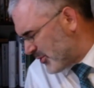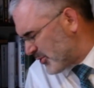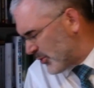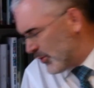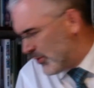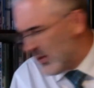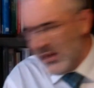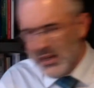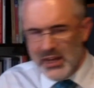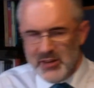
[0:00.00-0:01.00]
2
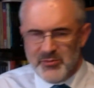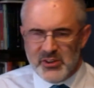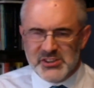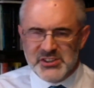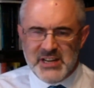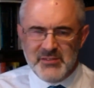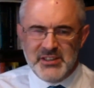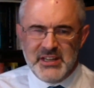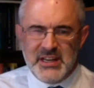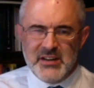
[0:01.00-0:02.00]
and verse
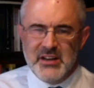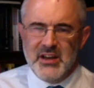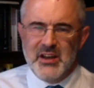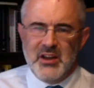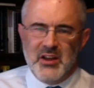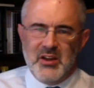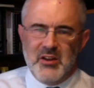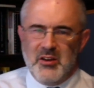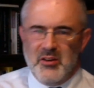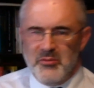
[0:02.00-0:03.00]
17.
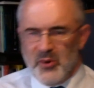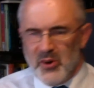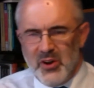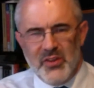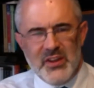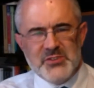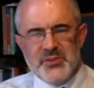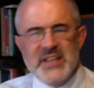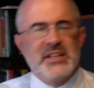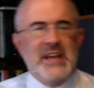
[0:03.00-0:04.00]
For this
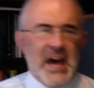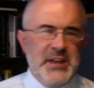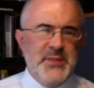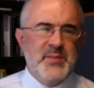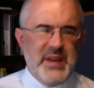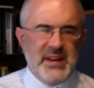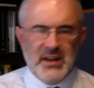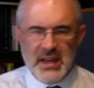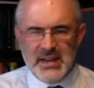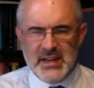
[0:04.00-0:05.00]
reason he had to be made
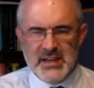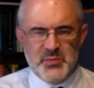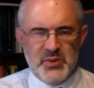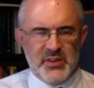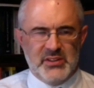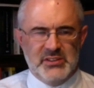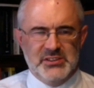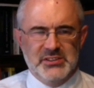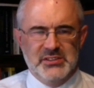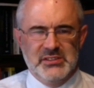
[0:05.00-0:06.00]
like his
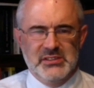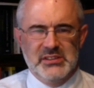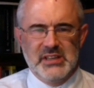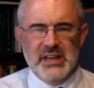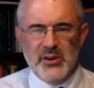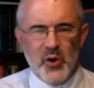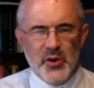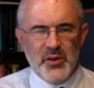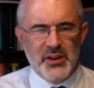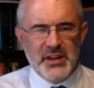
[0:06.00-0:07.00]
brothers, in
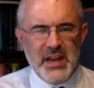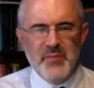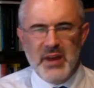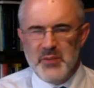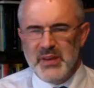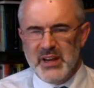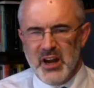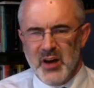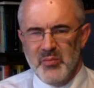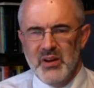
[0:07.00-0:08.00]
order that he might
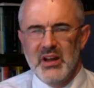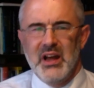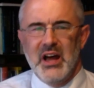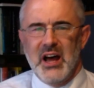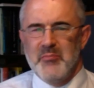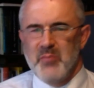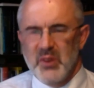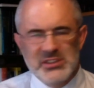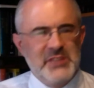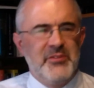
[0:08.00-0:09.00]
become a
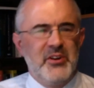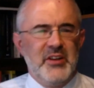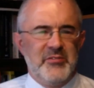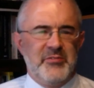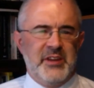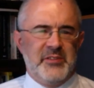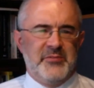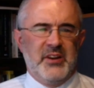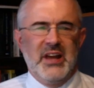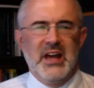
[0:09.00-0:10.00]
merciful and
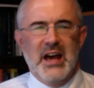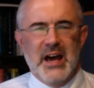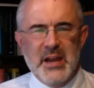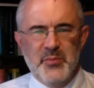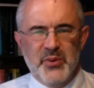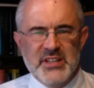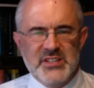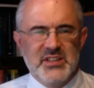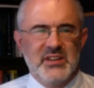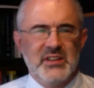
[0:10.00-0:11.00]
faithful high
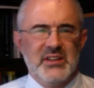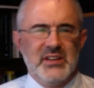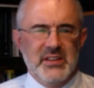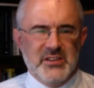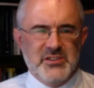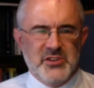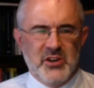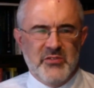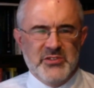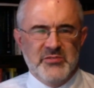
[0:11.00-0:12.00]
priest in the
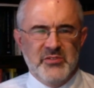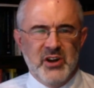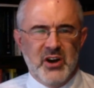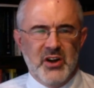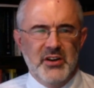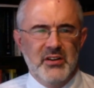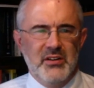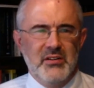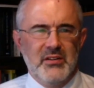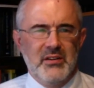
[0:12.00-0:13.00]
service of God.
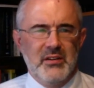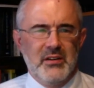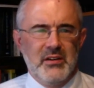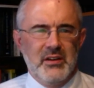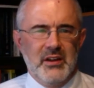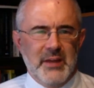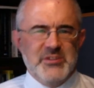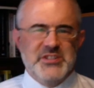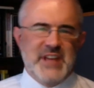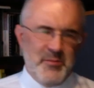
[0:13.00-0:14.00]
He
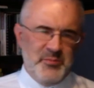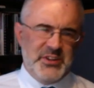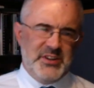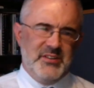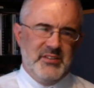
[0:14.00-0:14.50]
was tempted,